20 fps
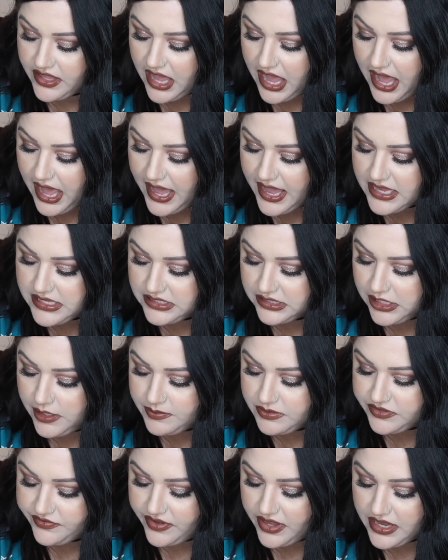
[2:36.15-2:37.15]
the eyes,
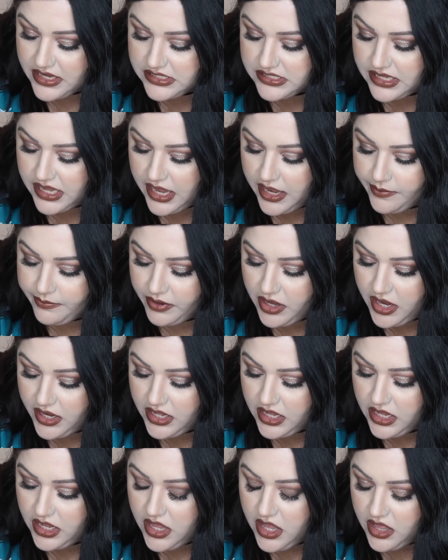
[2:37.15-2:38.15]
lips, face, and
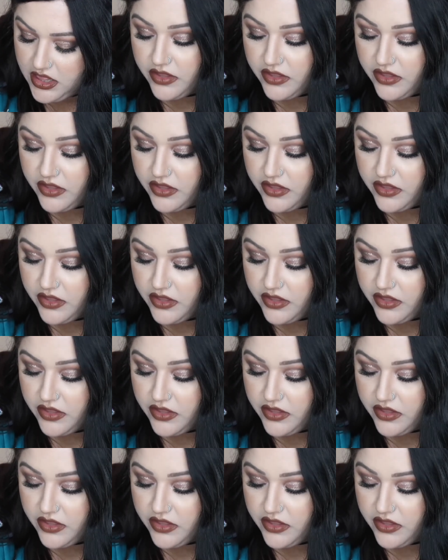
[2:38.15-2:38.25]
body.